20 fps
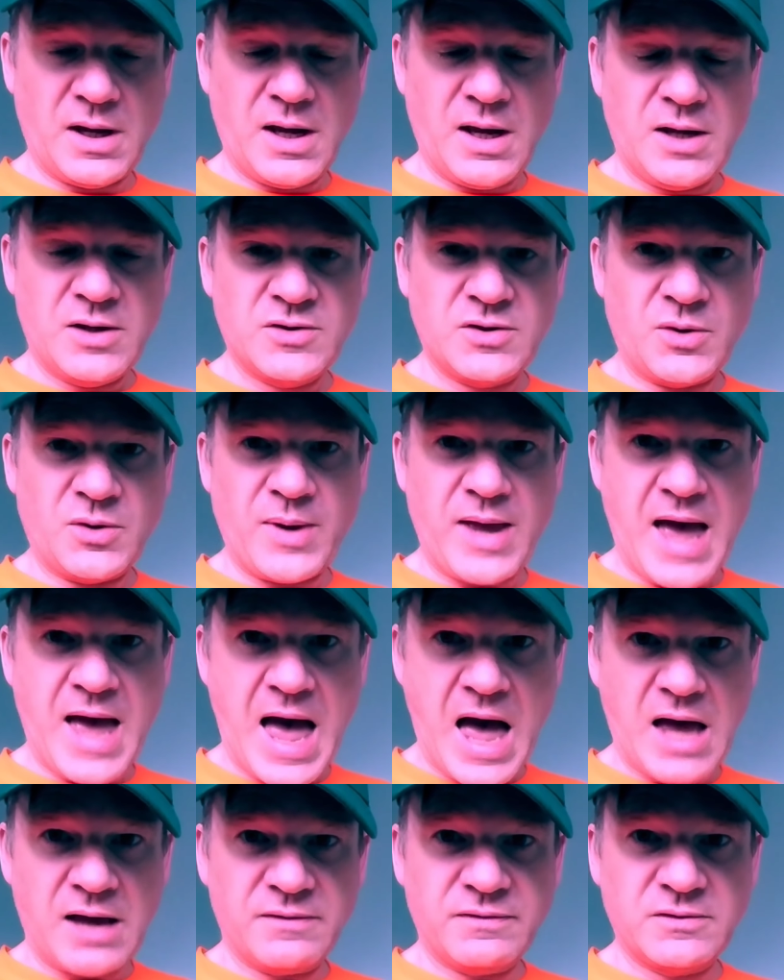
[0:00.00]
So we
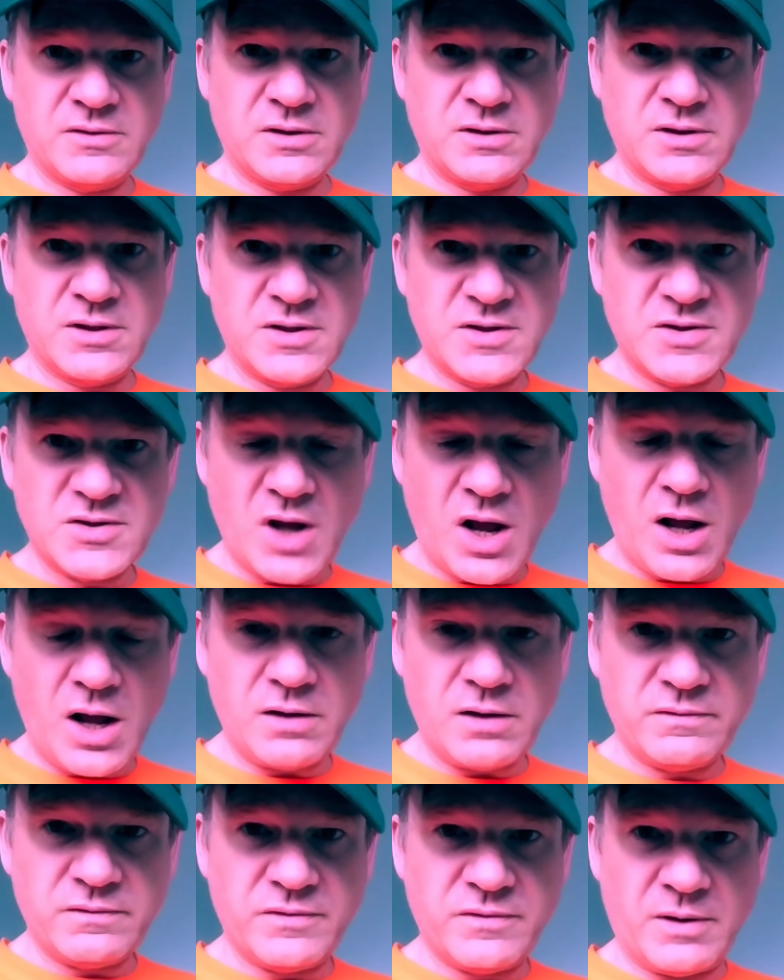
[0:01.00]
have to
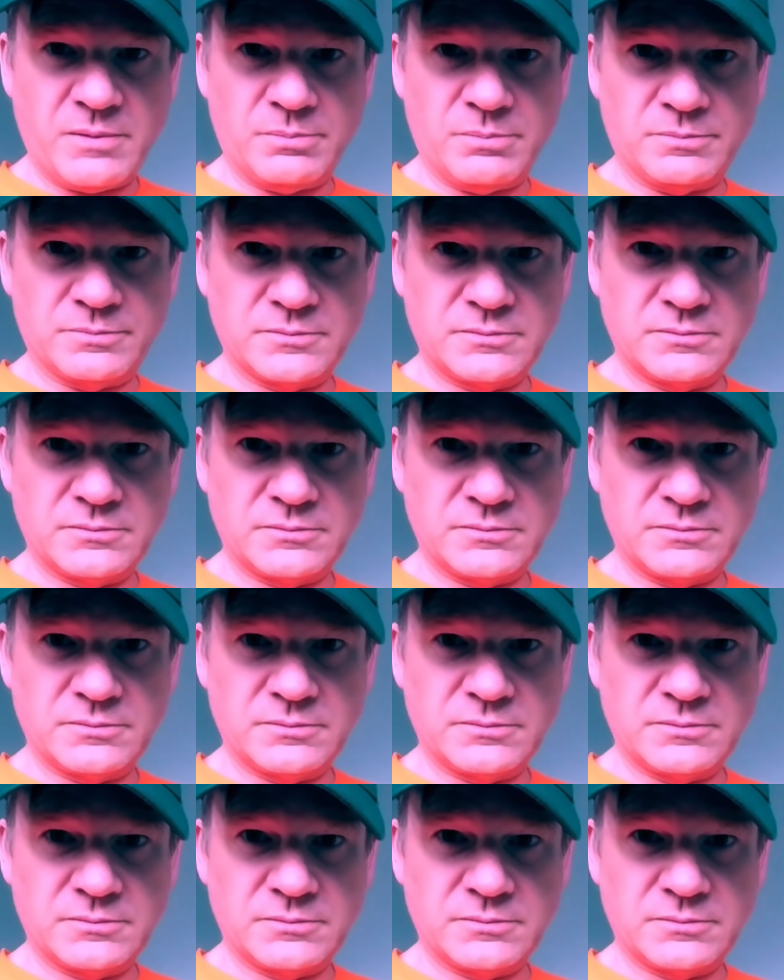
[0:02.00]
dissolve them.